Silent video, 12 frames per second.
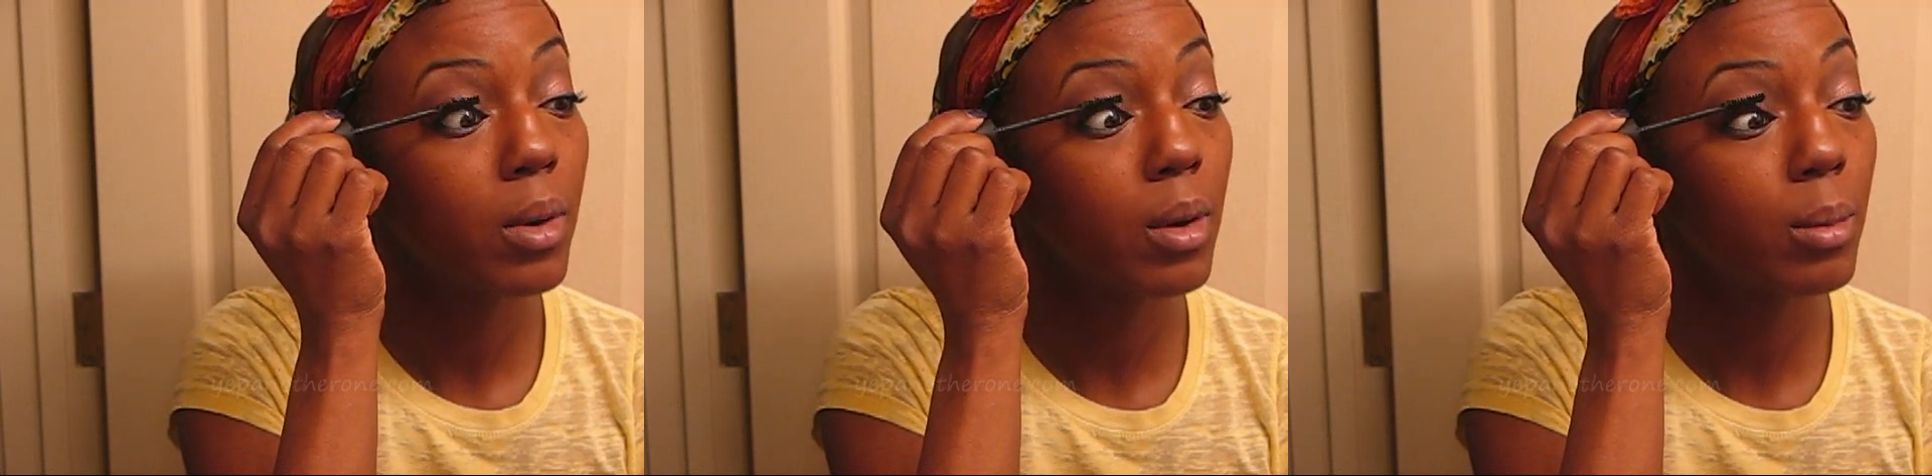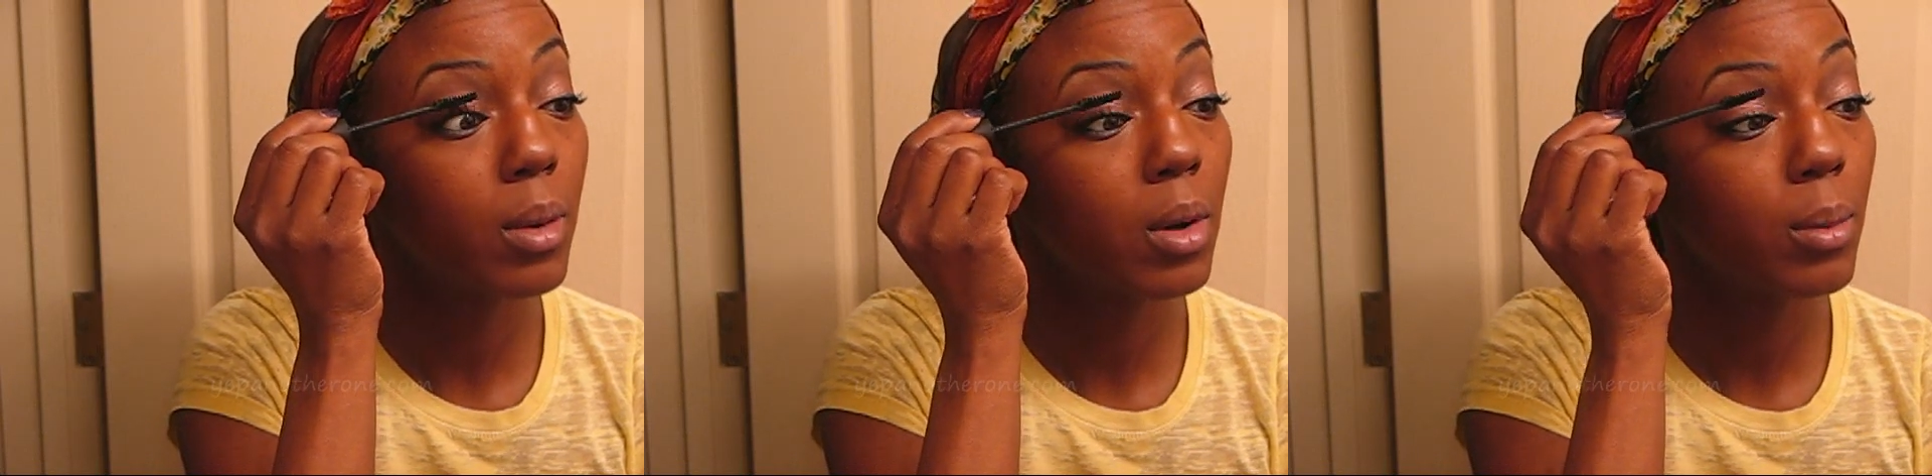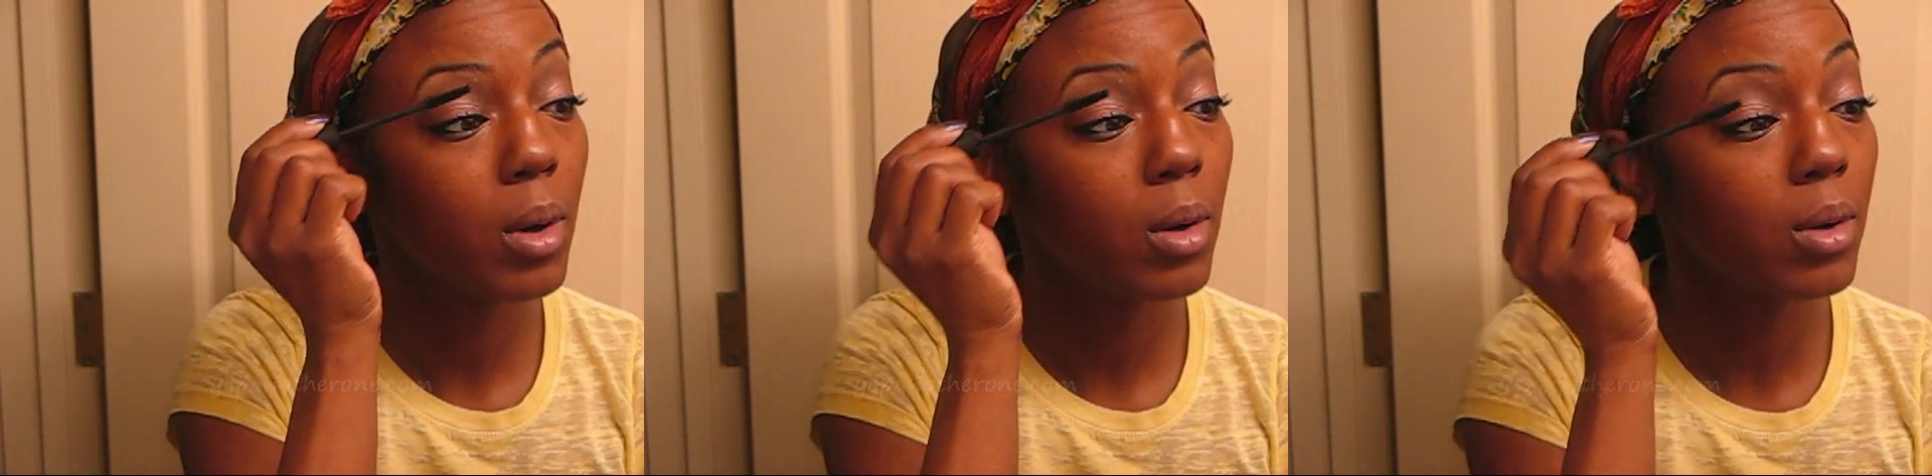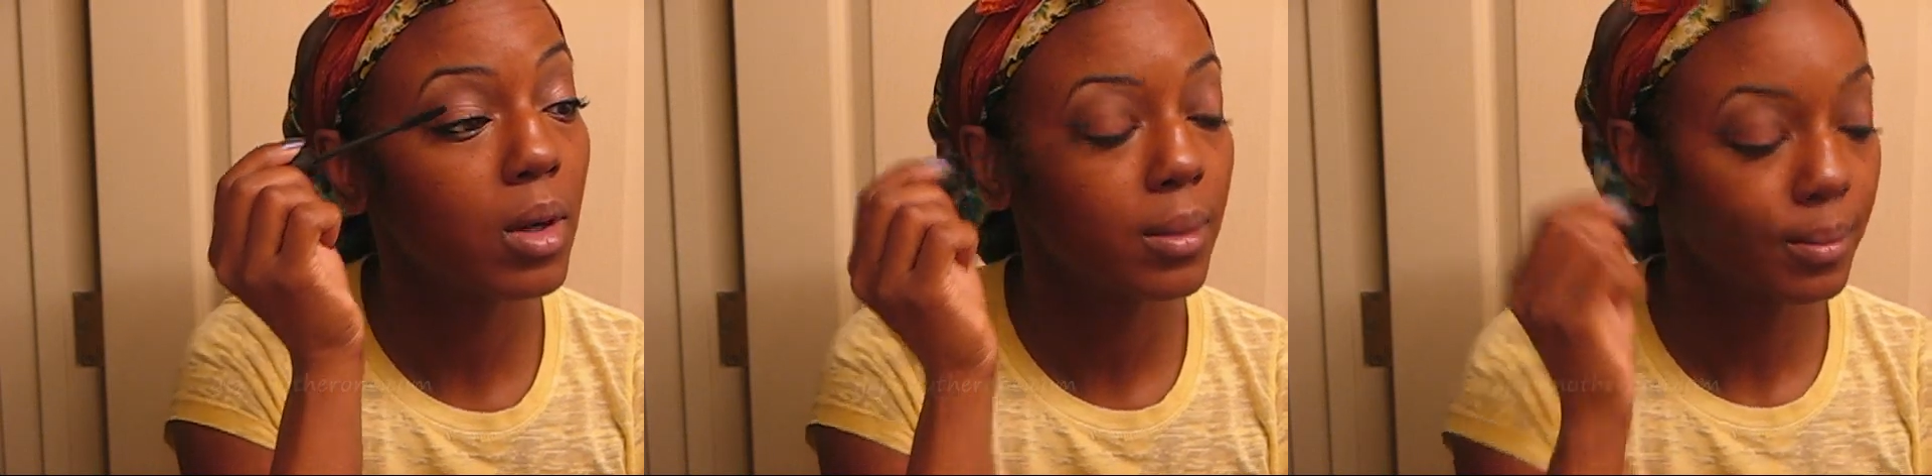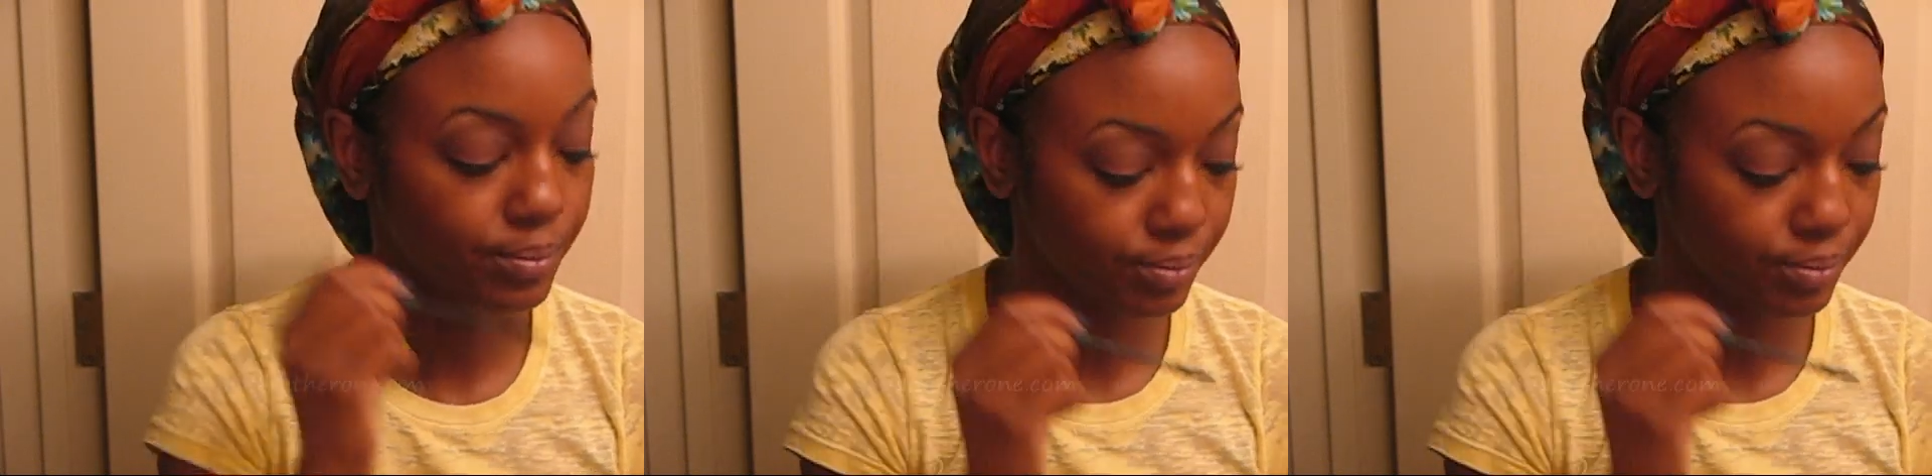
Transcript: poke, poke, poke.